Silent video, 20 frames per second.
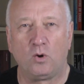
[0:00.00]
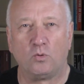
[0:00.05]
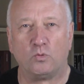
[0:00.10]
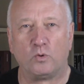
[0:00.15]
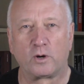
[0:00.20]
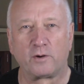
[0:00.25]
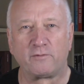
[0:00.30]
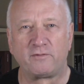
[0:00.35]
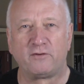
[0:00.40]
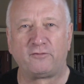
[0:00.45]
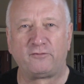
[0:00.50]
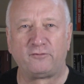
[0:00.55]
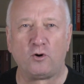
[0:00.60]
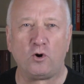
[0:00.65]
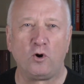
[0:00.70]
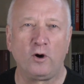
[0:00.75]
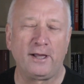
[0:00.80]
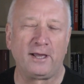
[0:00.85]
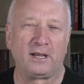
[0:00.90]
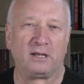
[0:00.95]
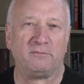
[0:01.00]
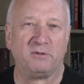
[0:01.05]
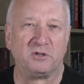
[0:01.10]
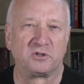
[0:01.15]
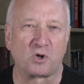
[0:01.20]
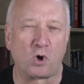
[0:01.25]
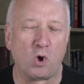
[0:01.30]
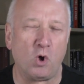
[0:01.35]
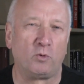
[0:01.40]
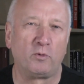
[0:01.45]
One of the four
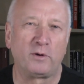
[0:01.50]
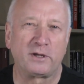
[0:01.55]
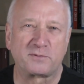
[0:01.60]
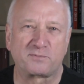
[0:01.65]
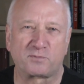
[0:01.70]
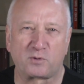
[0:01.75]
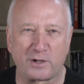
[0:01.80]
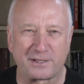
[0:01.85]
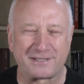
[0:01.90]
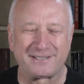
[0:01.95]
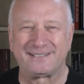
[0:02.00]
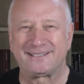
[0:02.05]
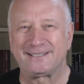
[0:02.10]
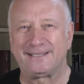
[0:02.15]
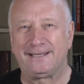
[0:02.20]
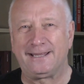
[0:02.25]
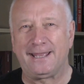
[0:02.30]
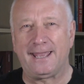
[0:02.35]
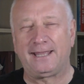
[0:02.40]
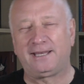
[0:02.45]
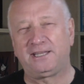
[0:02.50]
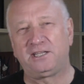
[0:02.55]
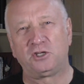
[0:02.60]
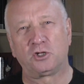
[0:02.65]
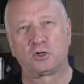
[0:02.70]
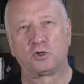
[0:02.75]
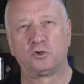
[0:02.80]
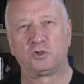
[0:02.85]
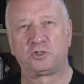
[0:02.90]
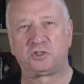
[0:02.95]
elements always present in any
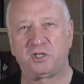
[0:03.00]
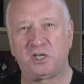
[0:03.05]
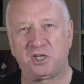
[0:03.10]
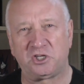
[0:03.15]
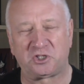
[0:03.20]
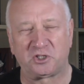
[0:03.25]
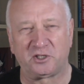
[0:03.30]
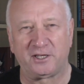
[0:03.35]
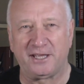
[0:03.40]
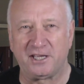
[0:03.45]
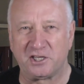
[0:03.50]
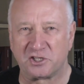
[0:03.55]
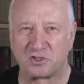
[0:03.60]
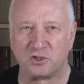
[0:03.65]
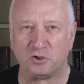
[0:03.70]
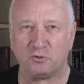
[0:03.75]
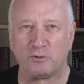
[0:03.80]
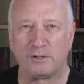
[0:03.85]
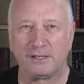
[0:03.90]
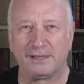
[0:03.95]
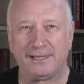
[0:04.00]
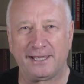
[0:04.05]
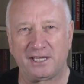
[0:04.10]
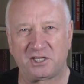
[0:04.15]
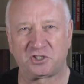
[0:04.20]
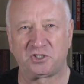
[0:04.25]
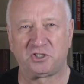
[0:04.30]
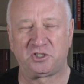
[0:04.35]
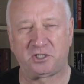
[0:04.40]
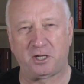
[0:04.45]
negotiation is the
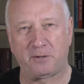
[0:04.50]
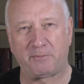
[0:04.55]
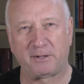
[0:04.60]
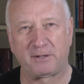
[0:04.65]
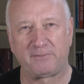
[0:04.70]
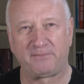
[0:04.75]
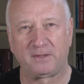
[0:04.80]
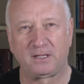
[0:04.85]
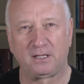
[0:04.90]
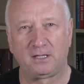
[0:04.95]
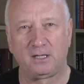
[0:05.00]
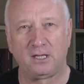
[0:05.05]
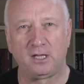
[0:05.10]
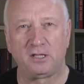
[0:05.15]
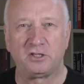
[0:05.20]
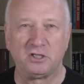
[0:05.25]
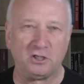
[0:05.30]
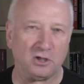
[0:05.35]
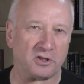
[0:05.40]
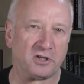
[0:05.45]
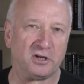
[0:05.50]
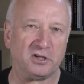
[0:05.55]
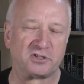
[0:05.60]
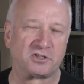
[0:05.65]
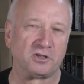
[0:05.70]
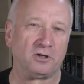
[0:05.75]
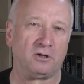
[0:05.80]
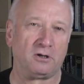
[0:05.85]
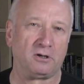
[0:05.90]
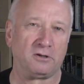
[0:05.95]
relationship. The
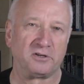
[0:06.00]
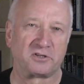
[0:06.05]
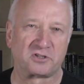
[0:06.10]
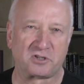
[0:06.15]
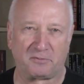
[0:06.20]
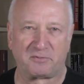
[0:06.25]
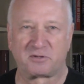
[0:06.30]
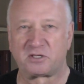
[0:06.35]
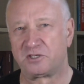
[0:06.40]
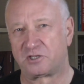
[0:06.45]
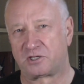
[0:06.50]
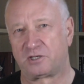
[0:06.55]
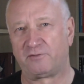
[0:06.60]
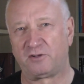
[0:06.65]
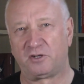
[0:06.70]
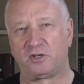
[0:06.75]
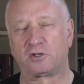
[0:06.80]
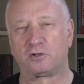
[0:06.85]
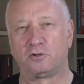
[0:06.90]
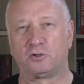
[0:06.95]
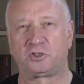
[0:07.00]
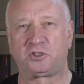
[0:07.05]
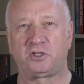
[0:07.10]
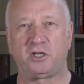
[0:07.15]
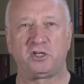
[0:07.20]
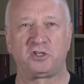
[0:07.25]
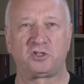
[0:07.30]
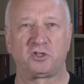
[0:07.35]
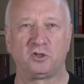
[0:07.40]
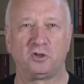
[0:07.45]
others are the substance of the
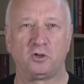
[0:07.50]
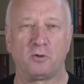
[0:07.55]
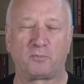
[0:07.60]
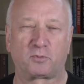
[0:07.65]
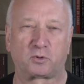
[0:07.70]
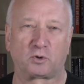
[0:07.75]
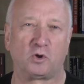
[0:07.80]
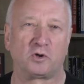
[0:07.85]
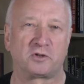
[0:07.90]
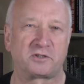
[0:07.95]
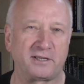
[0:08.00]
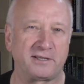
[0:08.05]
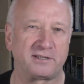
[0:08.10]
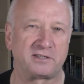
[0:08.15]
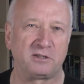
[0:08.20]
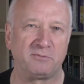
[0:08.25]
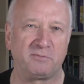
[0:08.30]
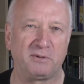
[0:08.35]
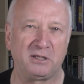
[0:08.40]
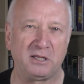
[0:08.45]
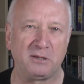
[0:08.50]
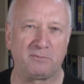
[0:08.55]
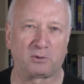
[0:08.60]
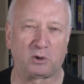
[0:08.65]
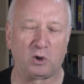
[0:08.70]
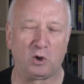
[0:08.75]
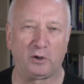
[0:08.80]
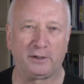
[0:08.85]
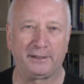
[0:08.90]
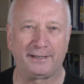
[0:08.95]
negotiation, the process to be
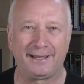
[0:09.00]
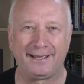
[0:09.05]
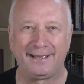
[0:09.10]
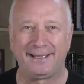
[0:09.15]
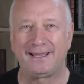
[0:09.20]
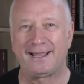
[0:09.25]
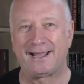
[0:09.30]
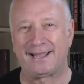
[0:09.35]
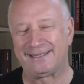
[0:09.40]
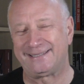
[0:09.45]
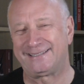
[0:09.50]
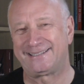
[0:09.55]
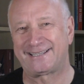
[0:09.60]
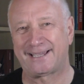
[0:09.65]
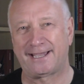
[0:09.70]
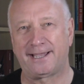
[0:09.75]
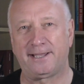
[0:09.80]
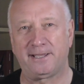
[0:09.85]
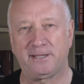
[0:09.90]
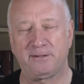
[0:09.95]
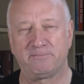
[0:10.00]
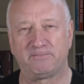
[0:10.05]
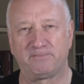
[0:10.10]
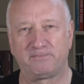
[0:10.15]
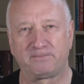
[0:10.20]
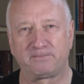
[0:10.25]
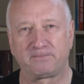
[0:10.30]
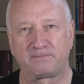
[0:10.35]
deployed, and time.